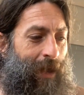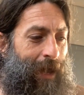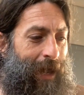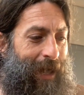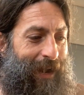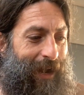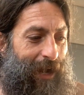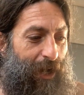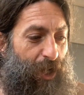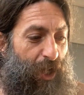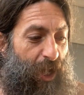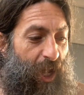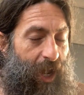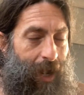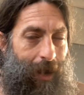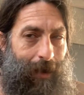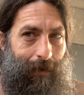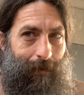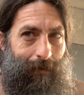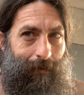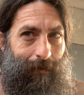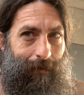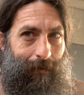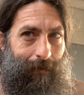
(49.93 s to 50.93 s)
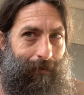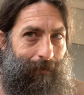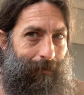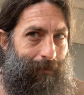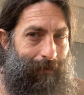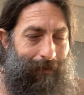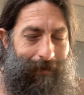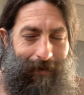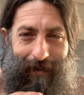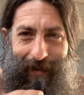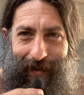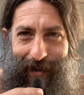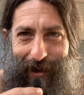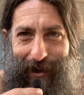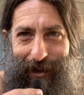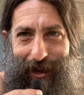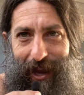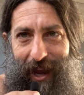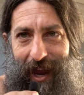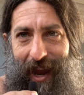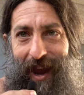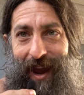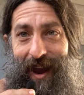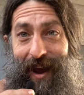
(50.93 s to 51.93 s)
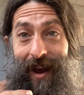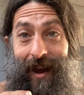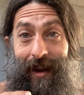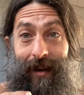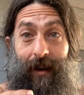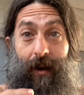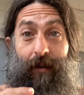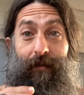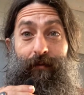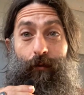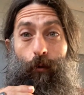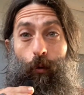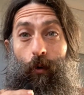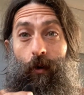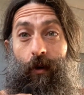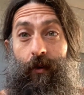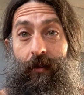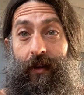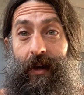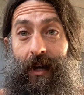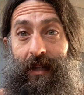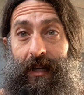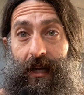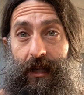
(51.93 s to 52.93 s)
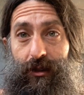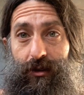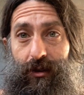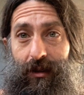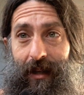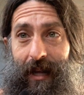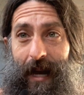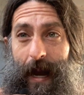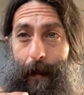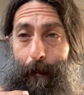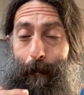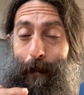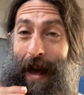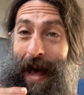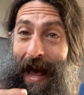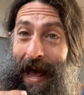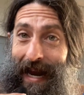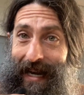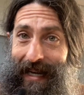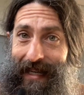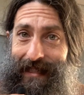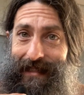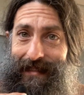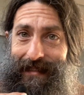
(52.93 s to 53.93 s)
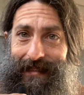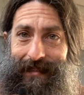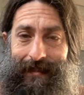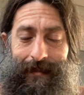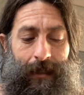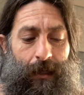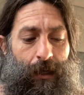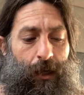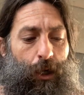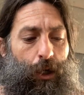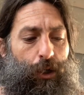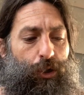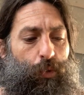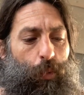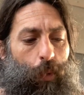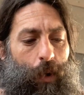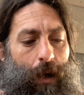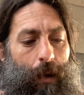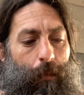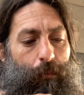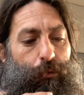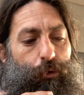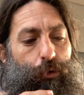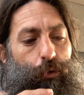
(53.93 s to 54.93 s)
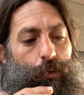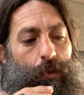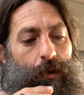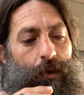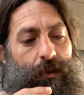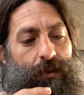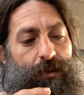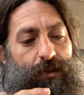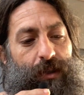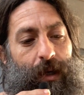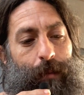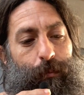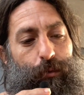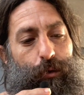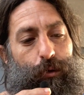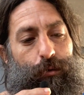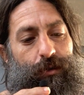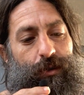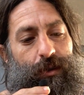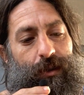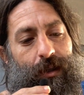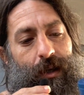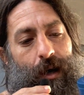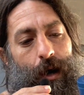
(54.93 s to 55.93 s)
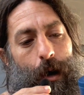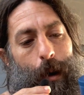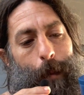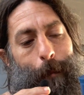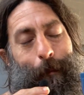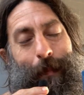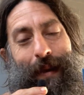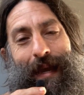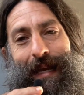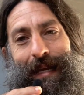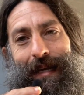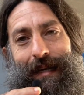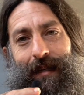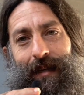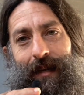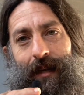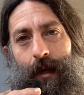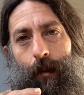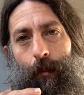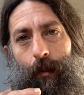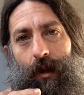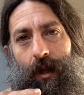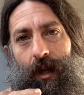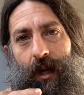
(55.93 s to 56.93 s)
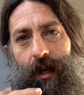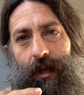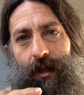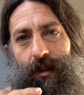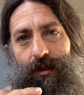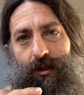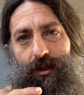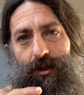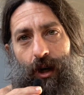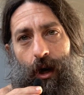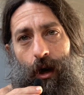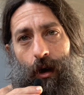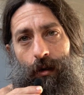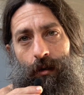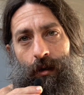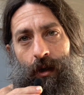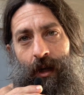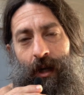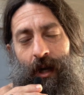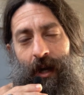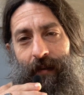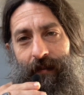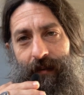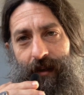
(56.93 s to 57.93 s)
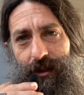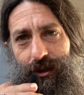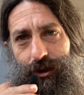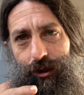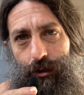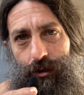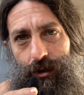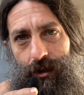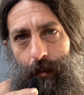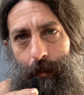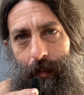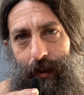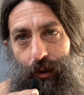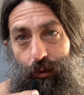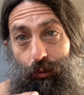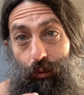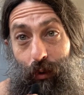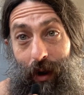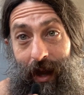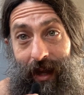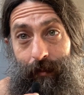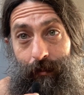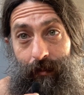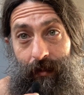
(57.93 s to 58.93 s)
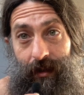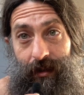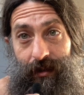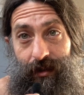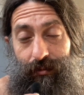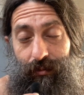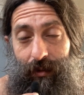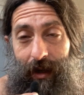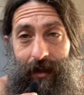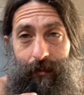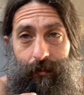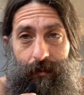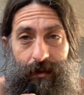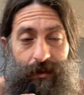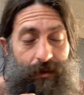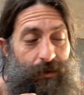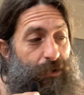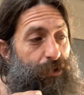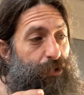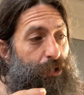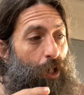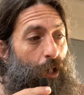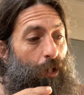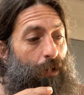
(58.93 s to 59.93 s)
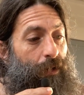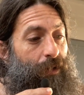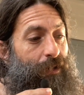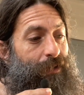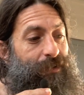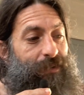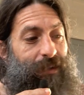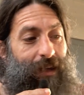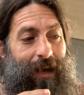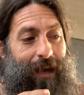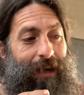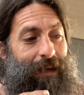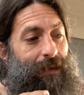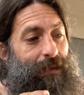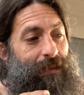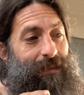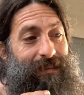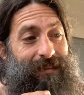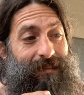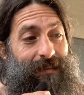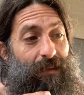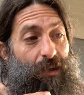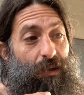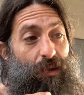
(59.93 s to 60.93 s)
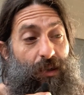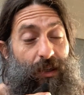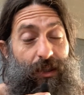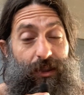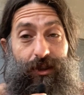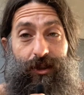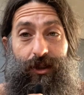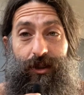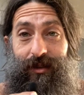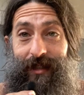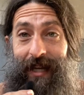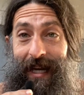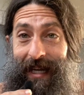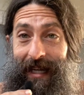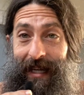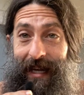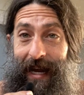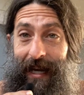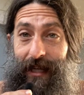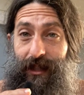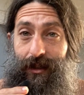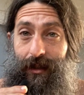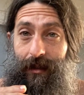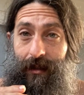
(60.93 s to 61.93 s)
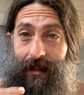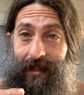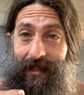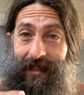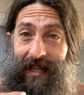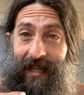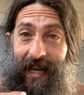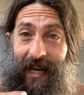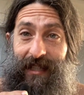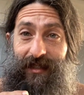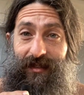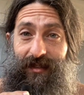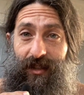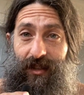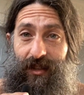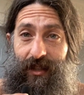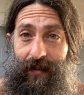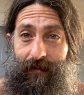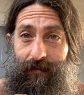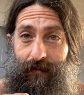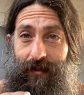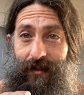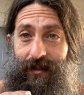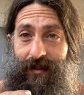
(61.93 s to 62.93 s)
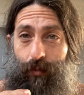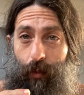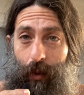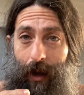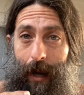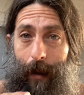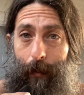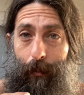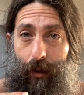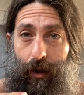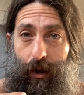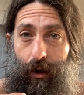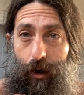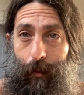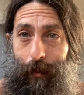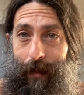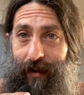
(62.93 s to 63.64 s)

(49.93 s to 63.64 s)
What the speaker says: And I can't afford the electrolyte packets. So what I'm doing is I'm using pink Himalayan salt. This used to be Redmond's. Redmond's salt is like delicious. I can actually taste the difference when I put it on